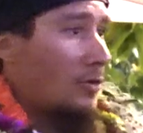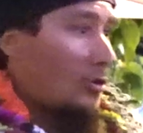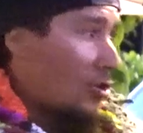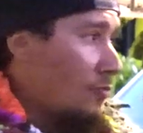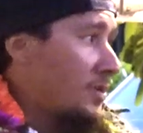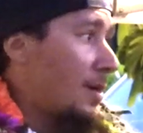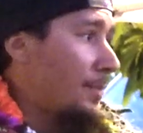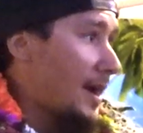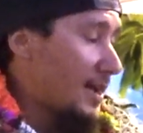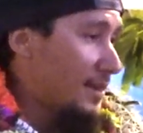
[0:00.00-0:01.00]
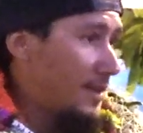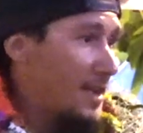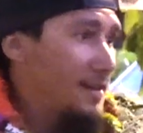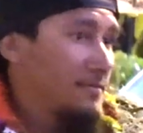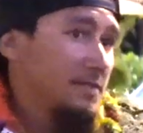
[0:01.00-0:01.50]
go home, come back at
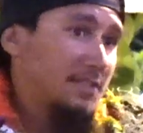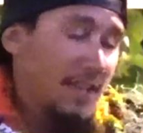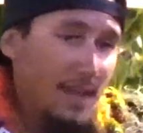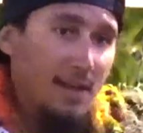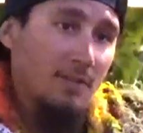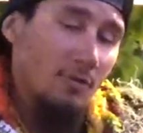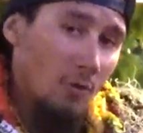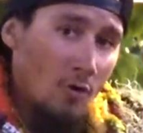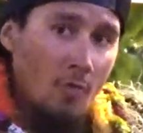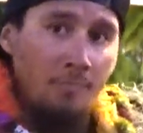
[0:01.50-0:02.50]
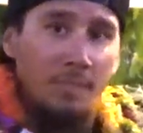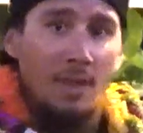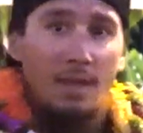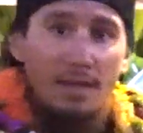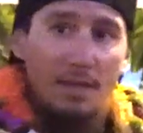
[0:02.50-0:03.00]
night, stay, go home.
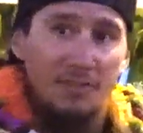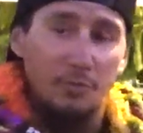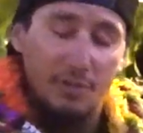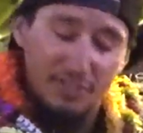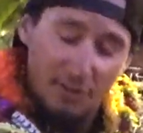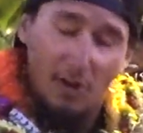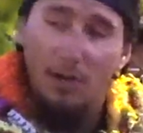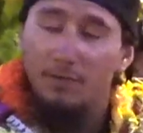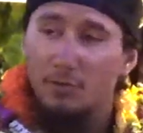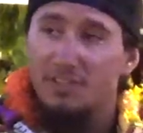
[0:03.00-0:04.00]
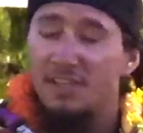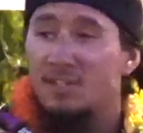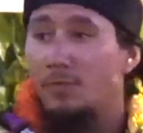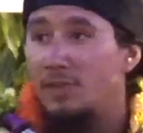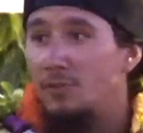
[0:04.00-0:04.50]
And so we saw all of those things
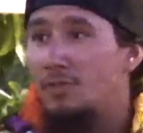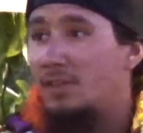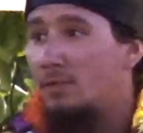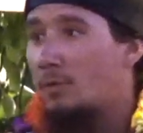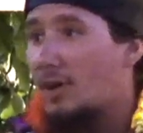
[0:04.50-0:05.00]
and we knew that they were